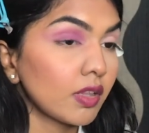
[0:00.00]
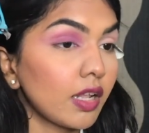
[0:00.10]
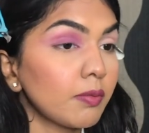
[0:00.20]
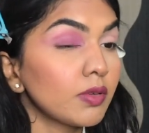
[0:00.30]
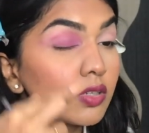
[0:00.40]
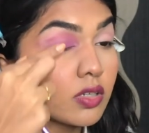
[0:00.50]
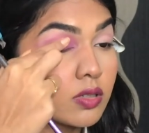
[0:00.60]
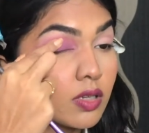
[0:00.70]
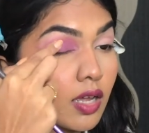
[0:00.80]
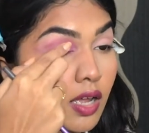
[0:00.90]
let me
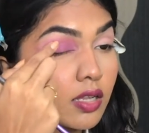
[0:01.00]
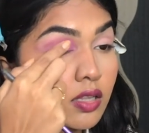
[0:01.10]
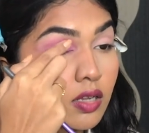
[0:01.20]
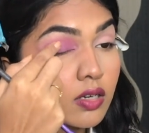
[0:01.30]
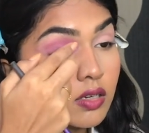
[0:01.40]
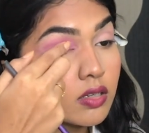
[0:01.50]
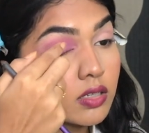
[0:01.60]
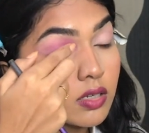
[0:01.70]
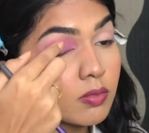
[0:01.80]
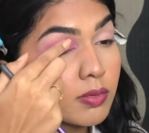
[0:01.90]
just add that a
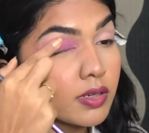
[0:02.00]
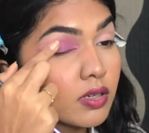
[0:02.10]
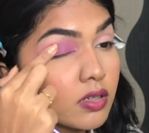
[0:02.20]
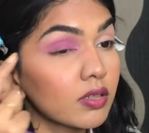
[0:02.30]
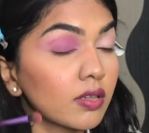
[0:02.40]
little bit